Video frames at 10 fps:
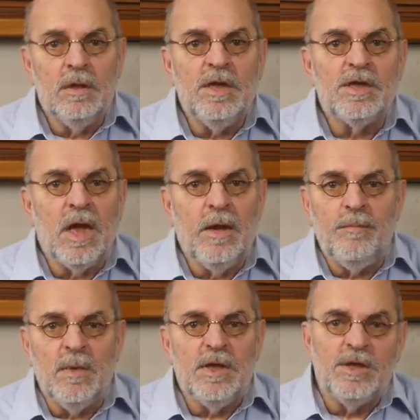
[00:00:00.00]
This
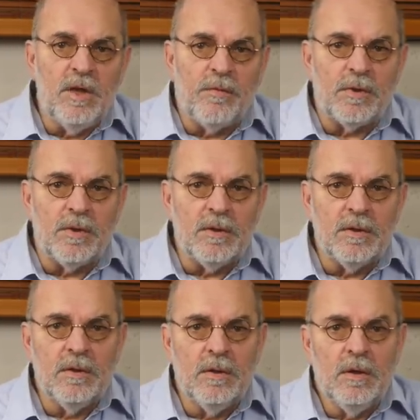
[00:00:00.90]
time it's
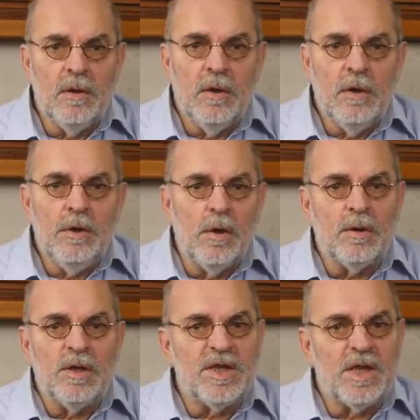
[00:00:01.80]
different. You'll
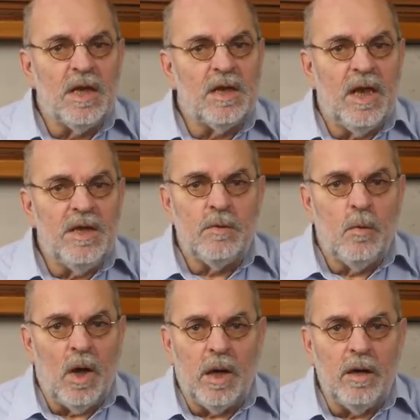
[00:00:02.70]
understand later
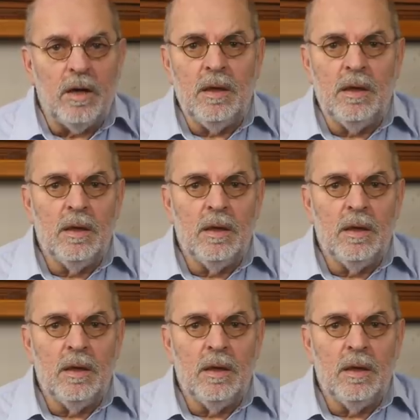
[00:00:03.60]
why.